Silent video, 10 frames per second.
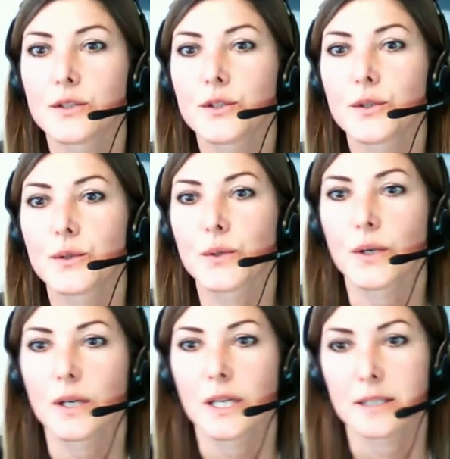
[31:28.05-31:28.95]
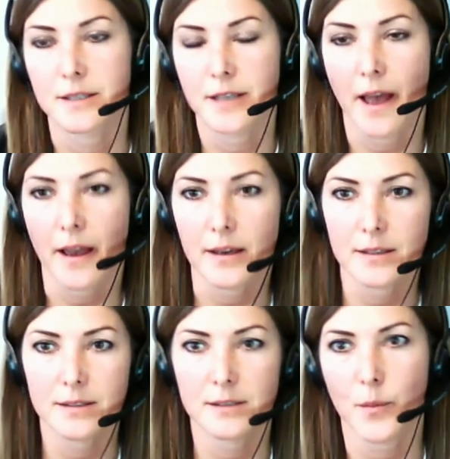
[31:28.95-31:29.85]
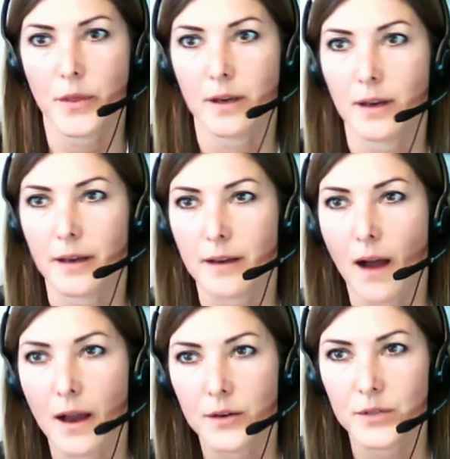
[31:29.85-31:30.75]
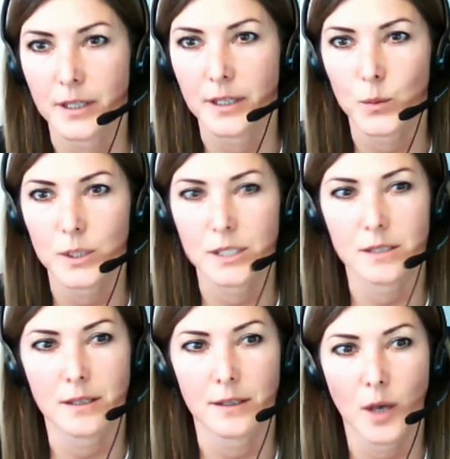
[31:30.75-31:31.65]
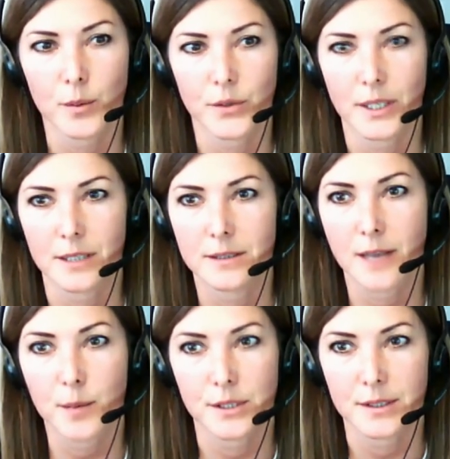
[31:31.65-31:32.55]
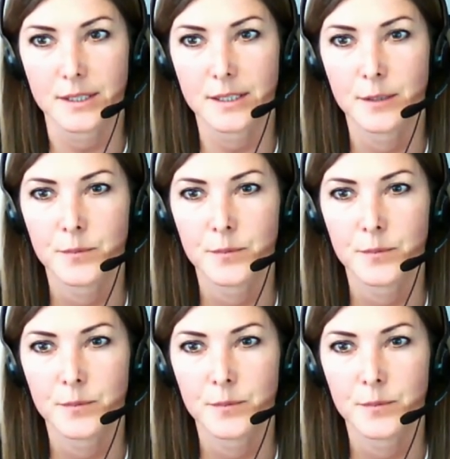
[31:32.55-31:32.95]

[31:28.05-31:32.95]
to detect something like irony, which is under copyright exceptions.